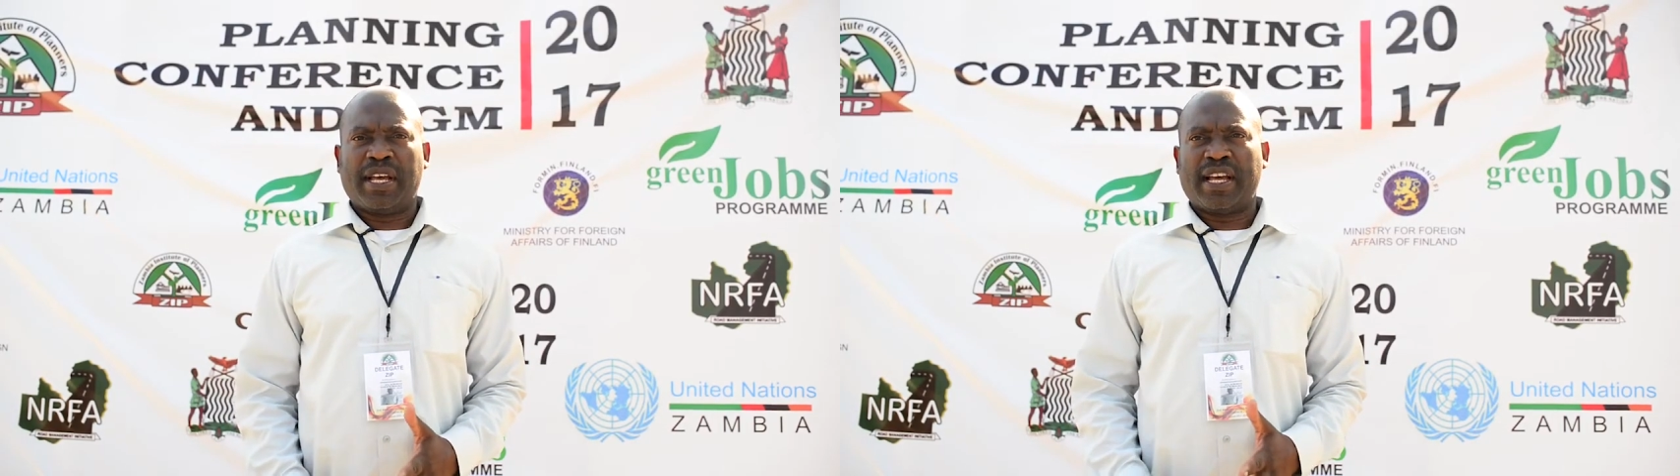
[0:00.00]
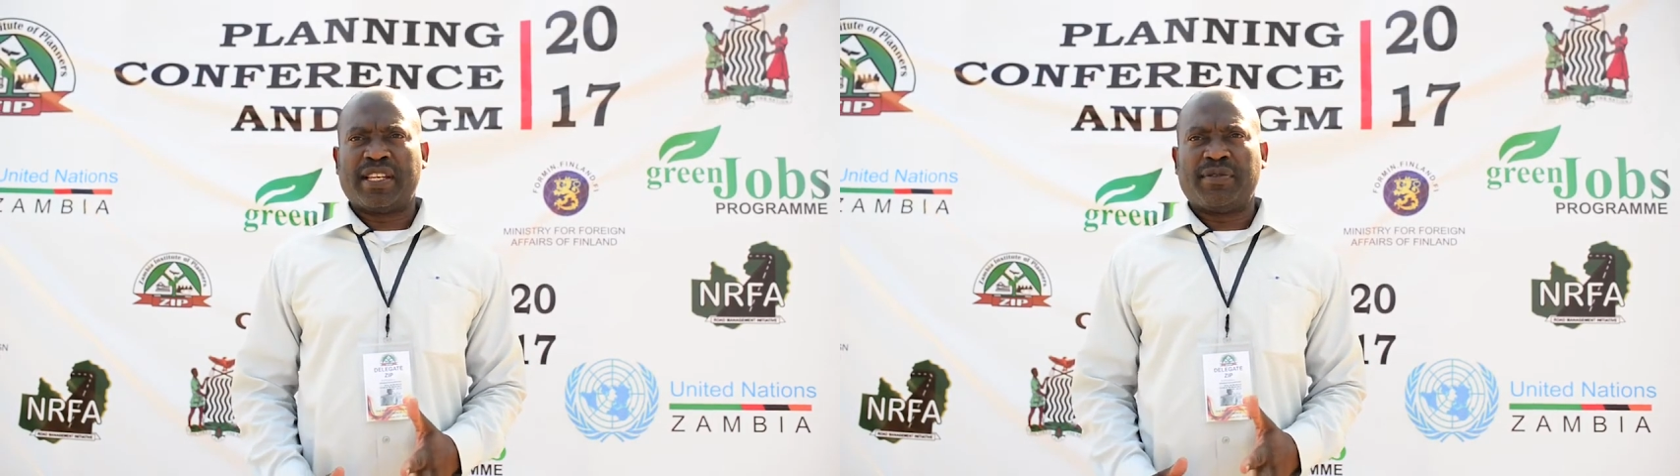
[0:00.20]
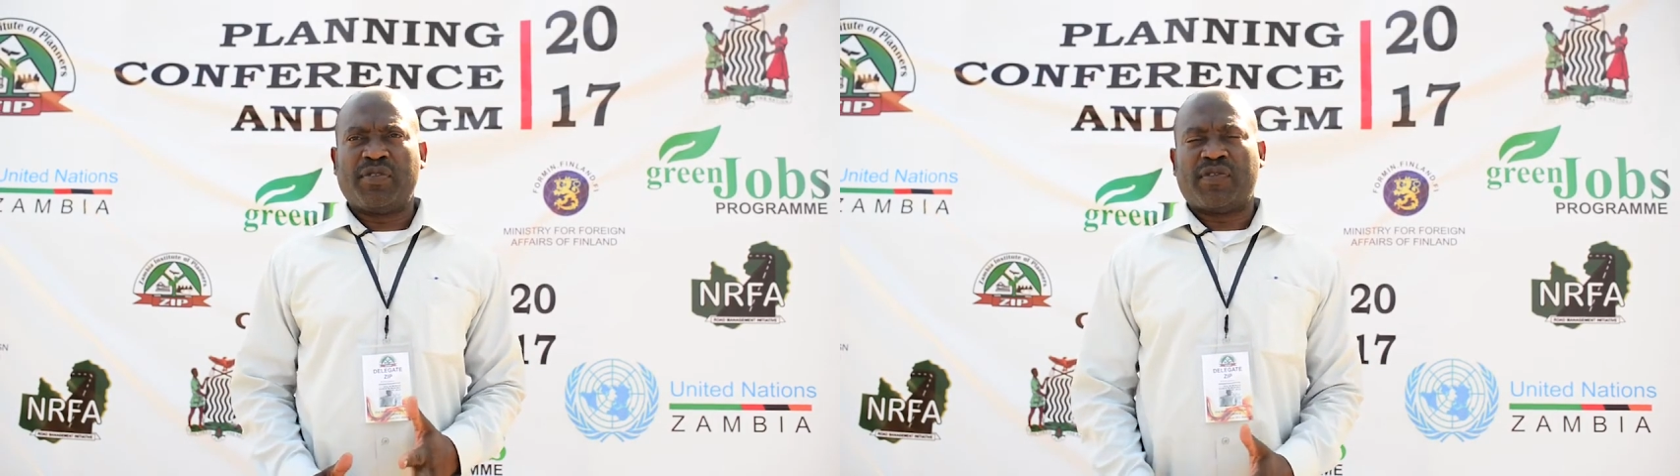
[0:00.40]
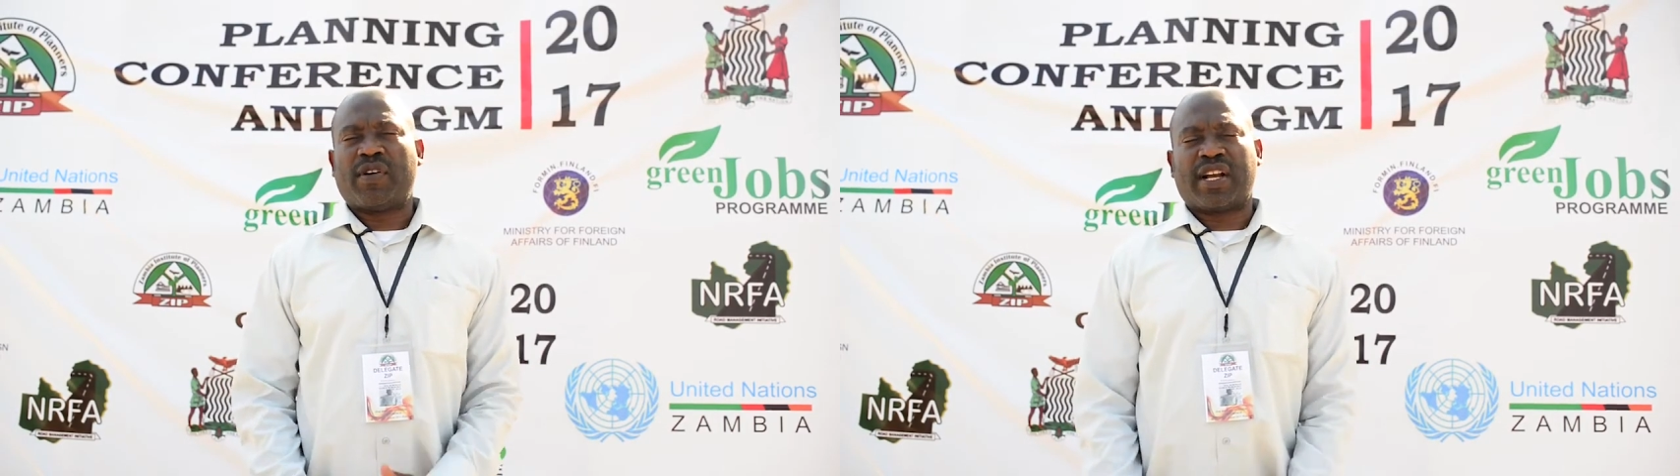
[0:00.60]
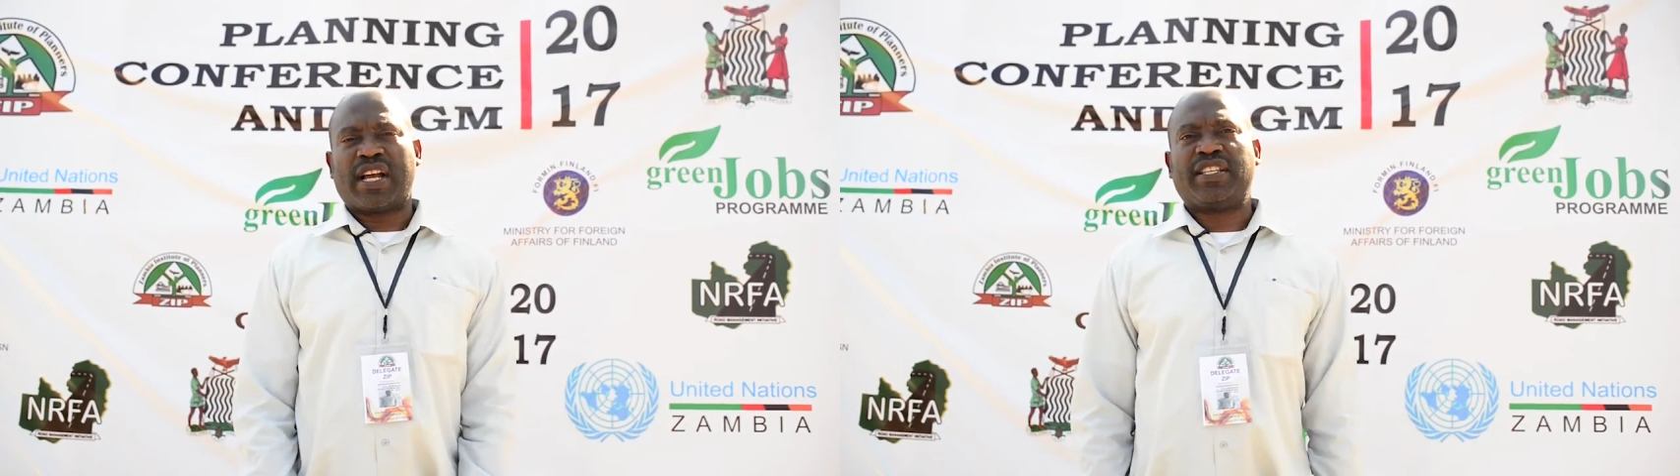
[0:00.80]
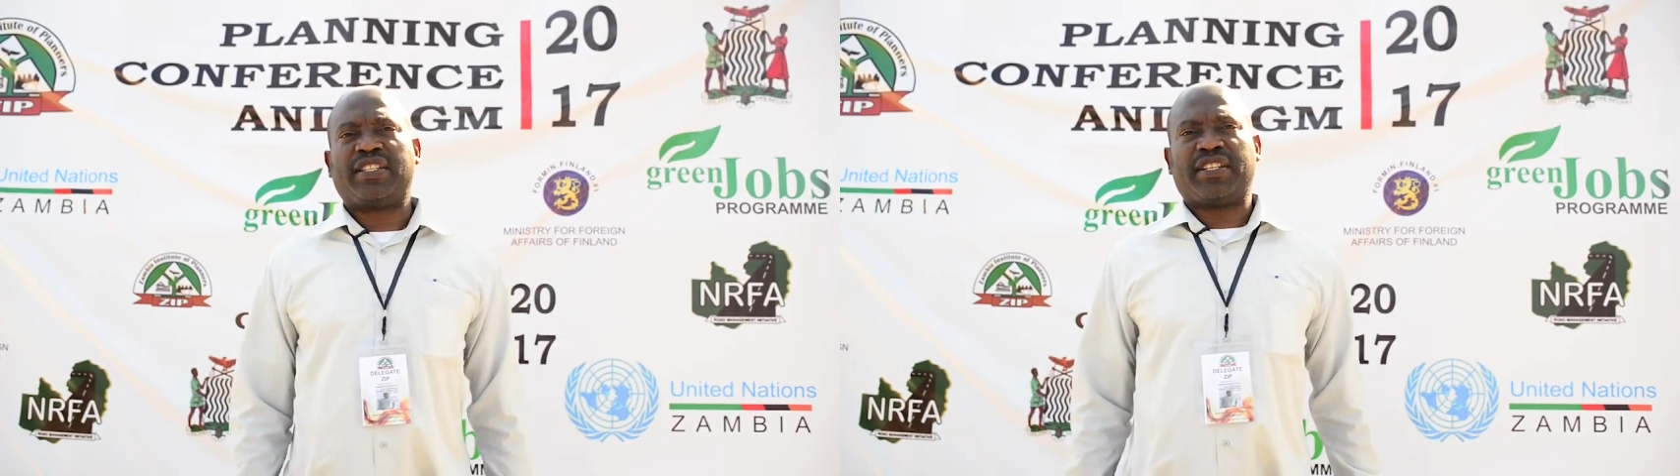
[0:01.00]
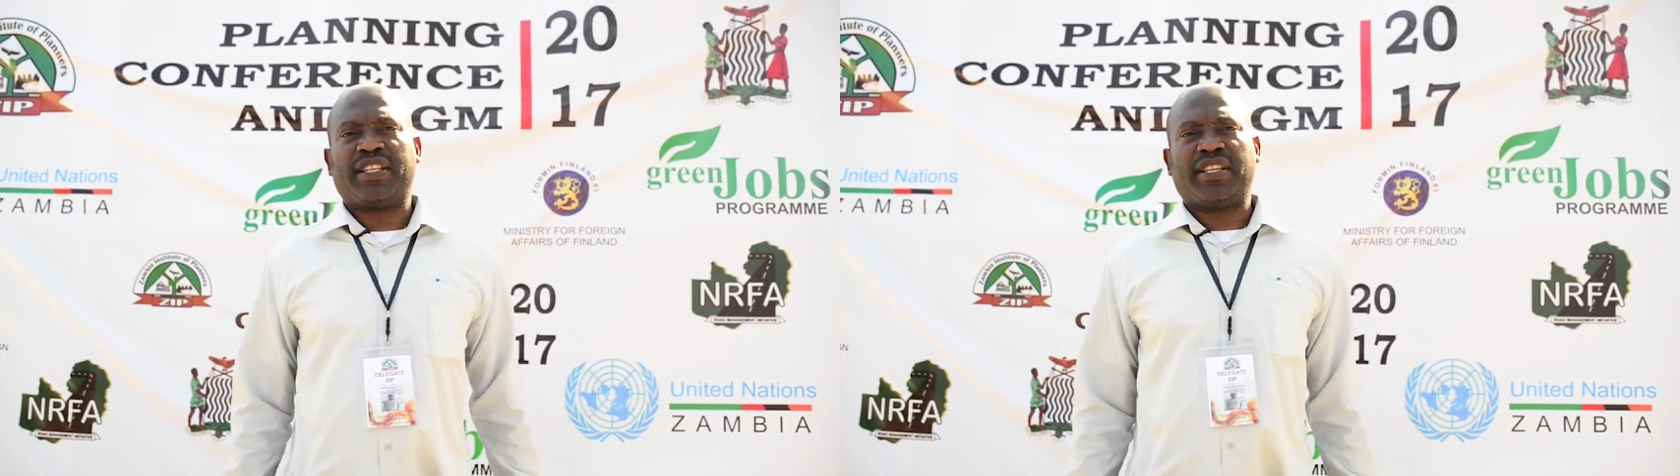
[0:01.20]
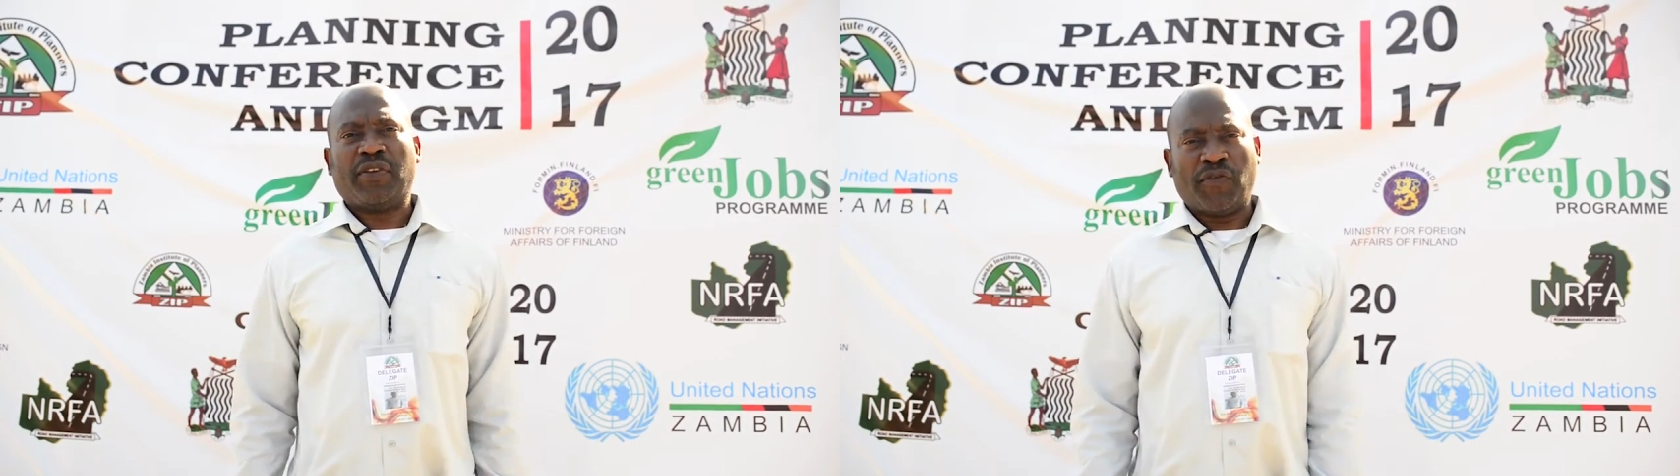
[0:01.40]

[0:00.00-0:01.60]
and move our country